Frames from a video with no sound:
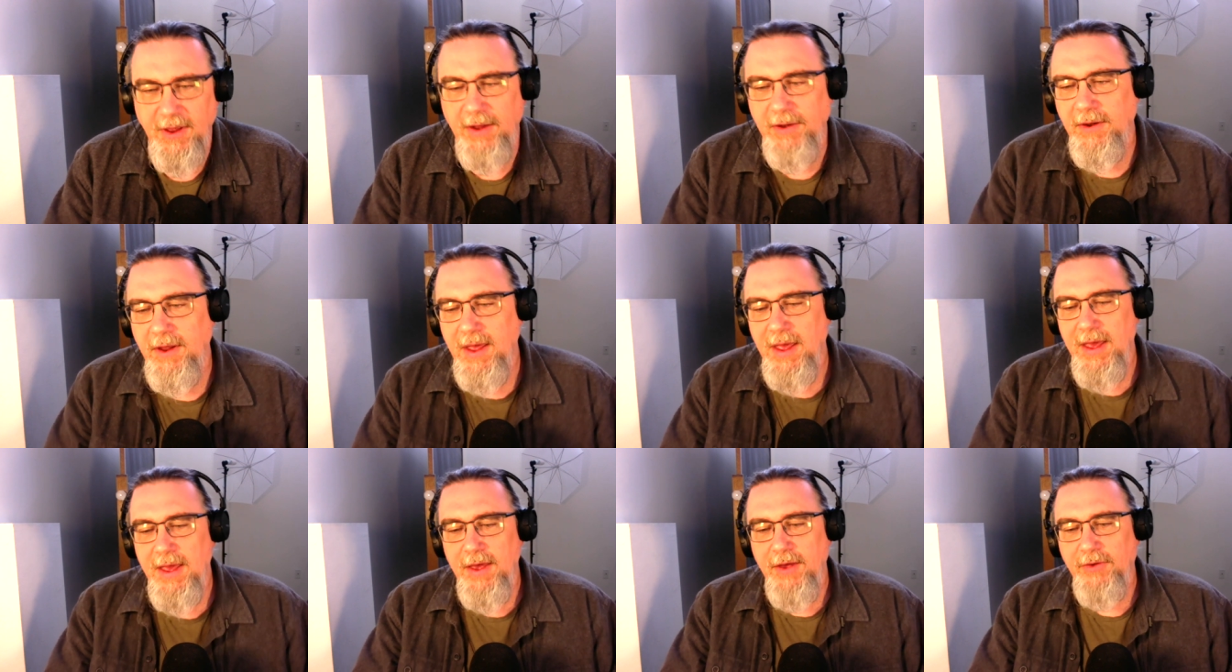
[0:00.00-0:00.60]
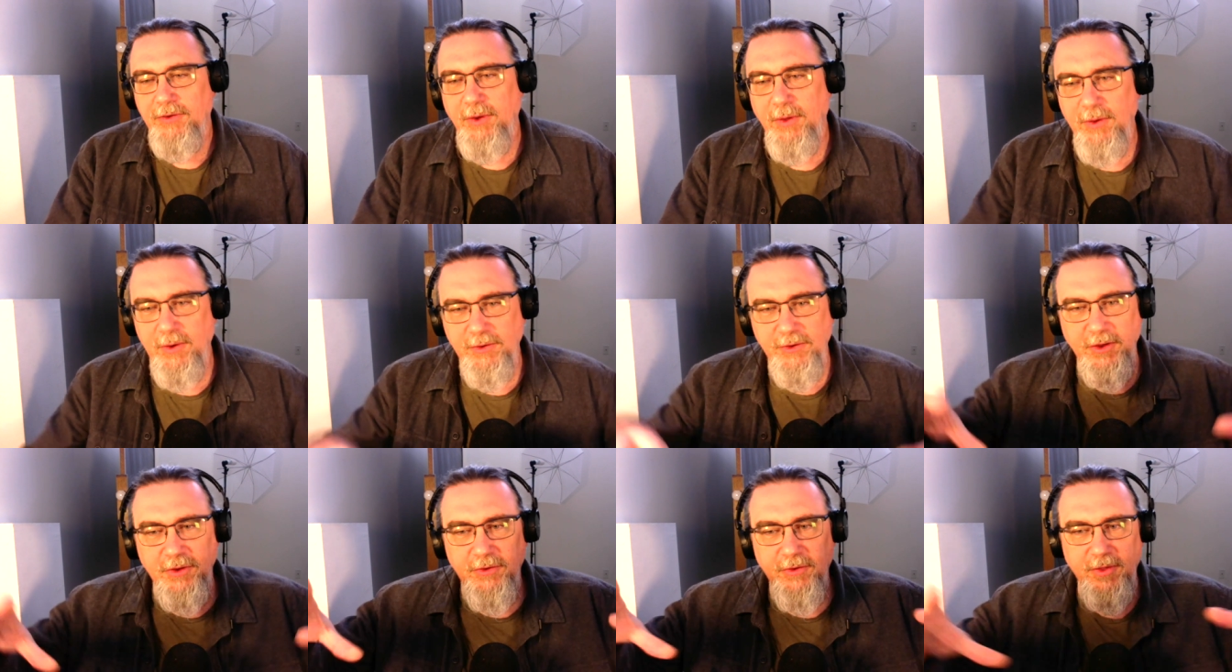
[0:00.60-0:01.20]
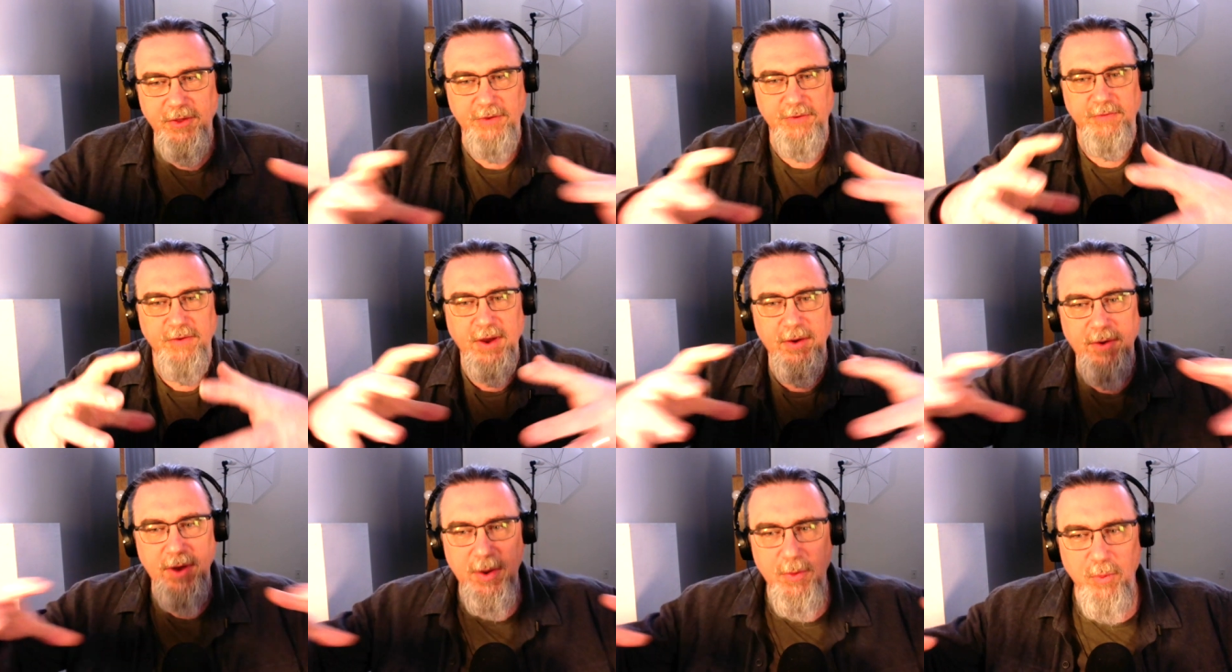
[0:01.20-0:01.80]
And so there's this
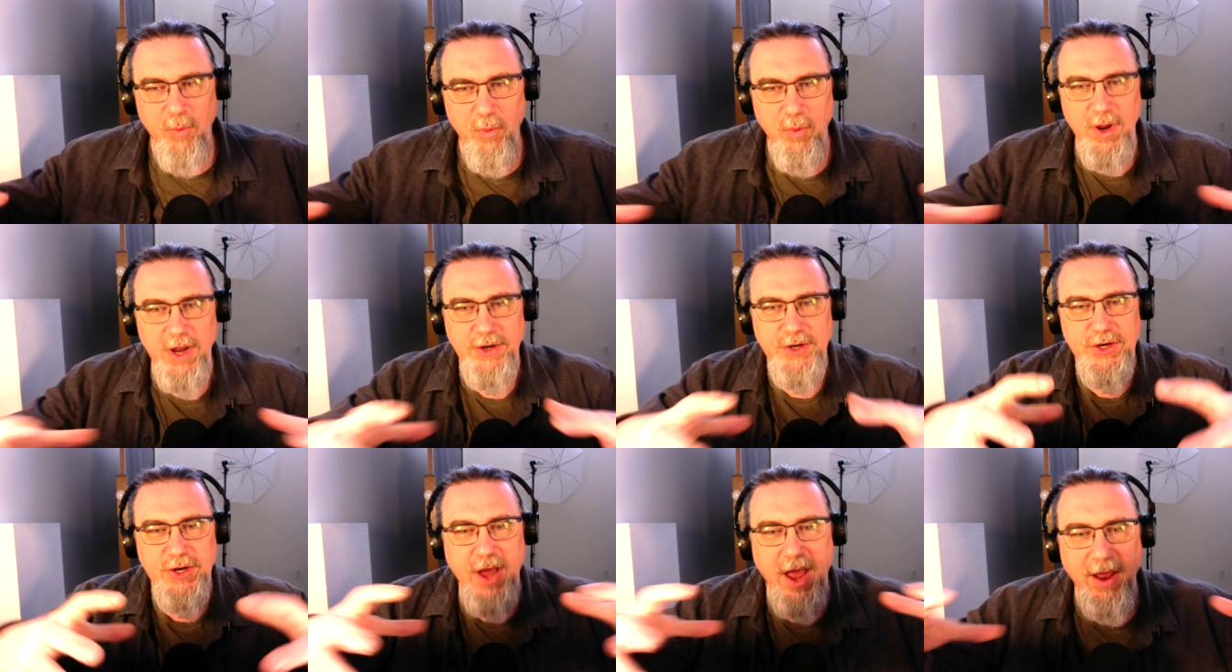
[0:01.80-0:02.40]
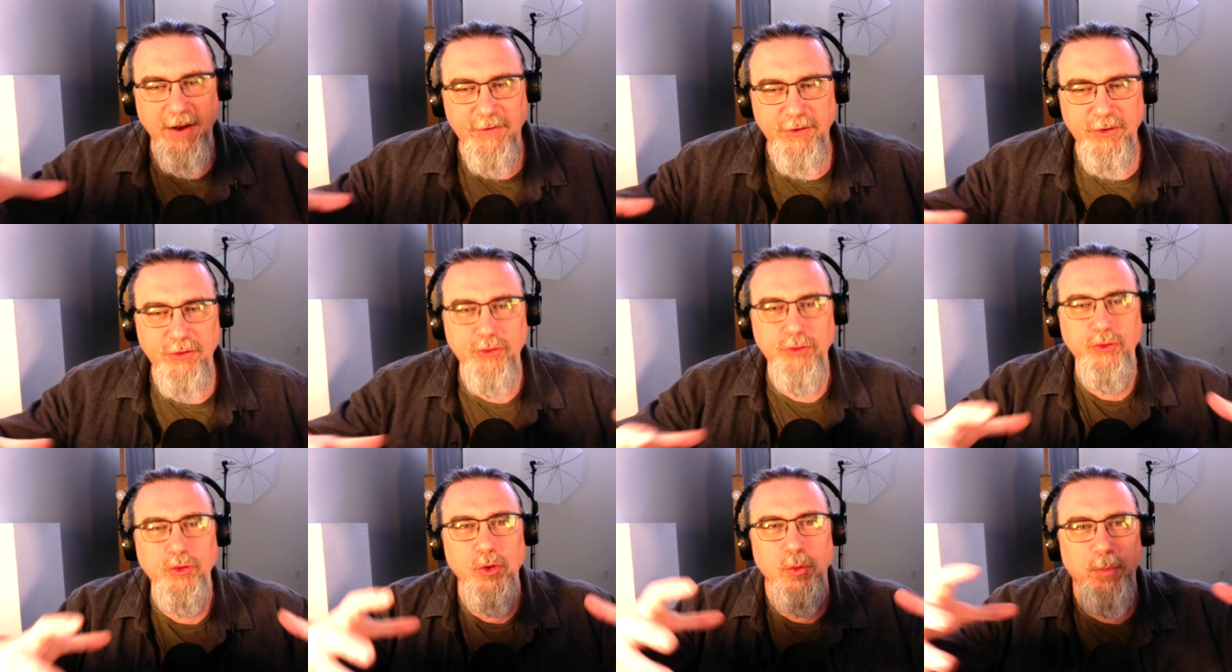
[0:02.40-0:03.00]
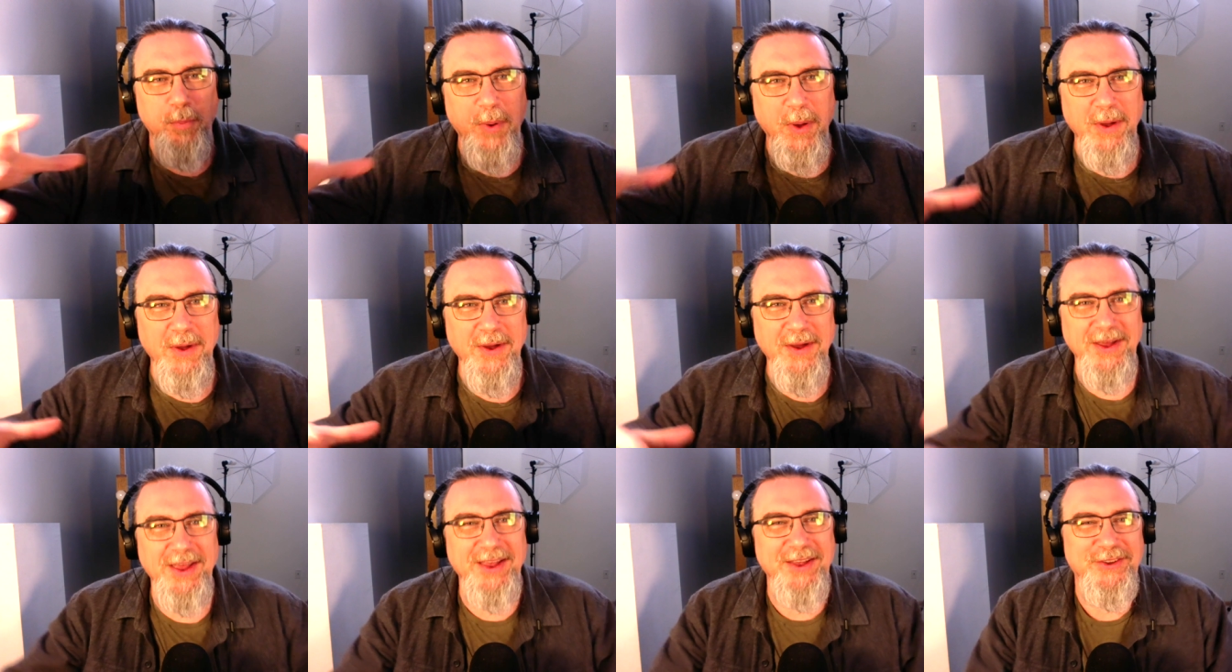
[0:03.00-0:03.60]
very rich kind of soup
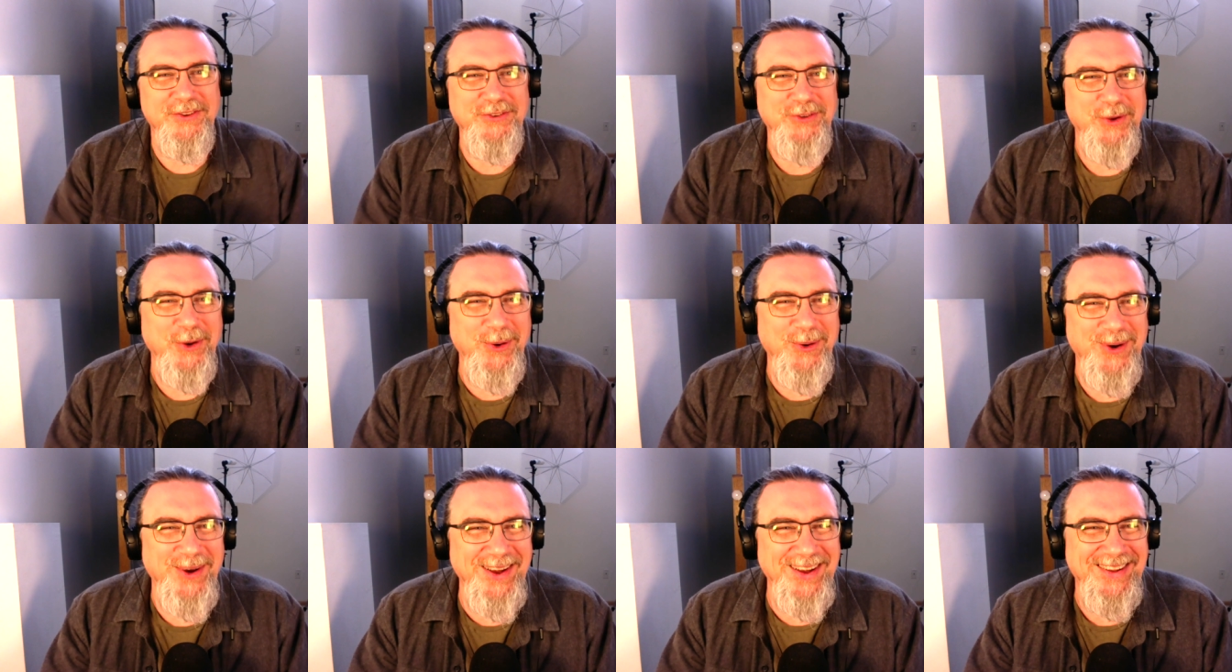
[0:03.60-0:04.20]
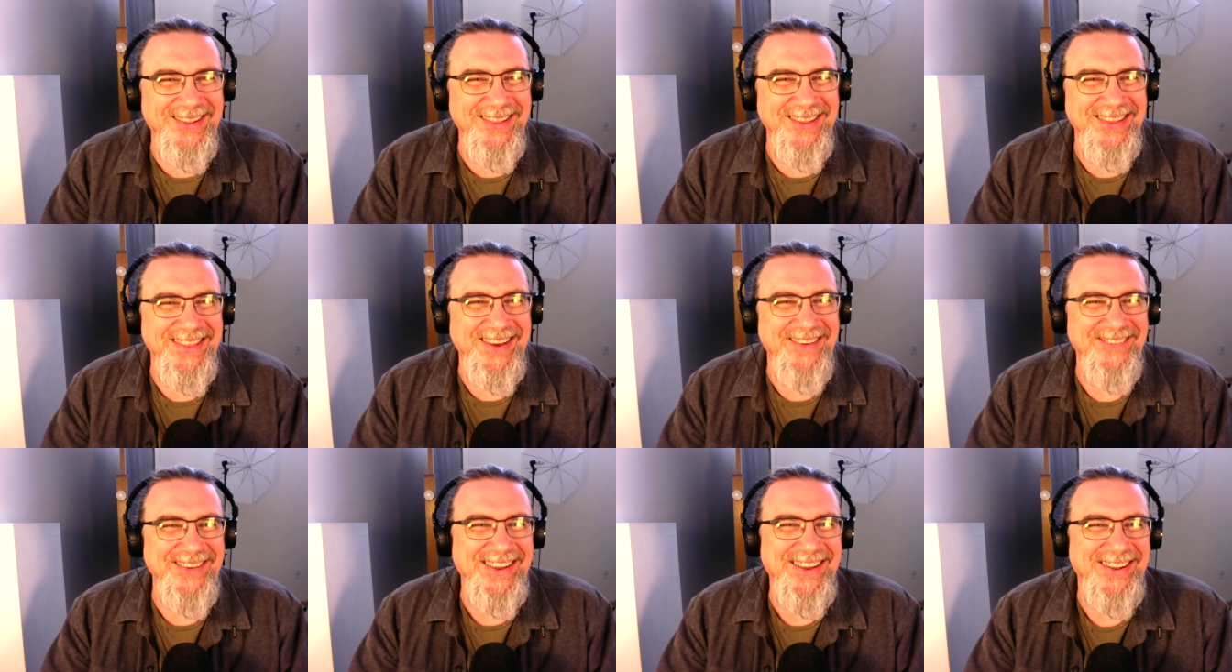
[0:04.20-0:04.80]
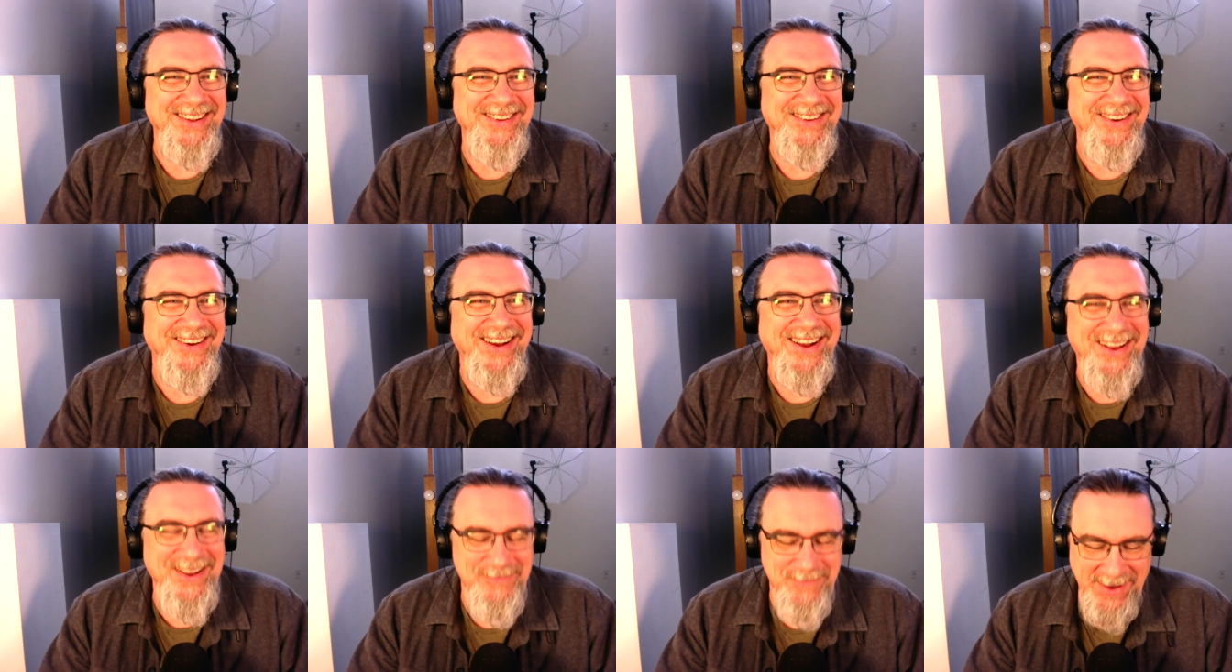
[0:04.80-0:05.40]
historically that we can
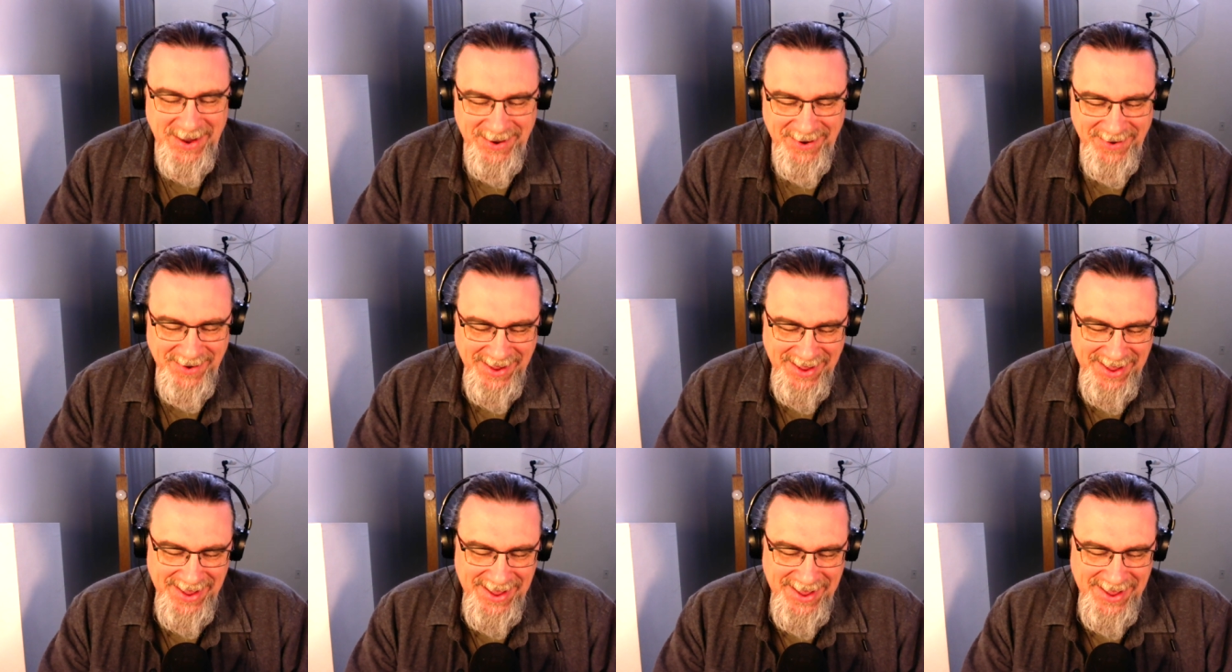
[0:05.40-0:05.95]
talk about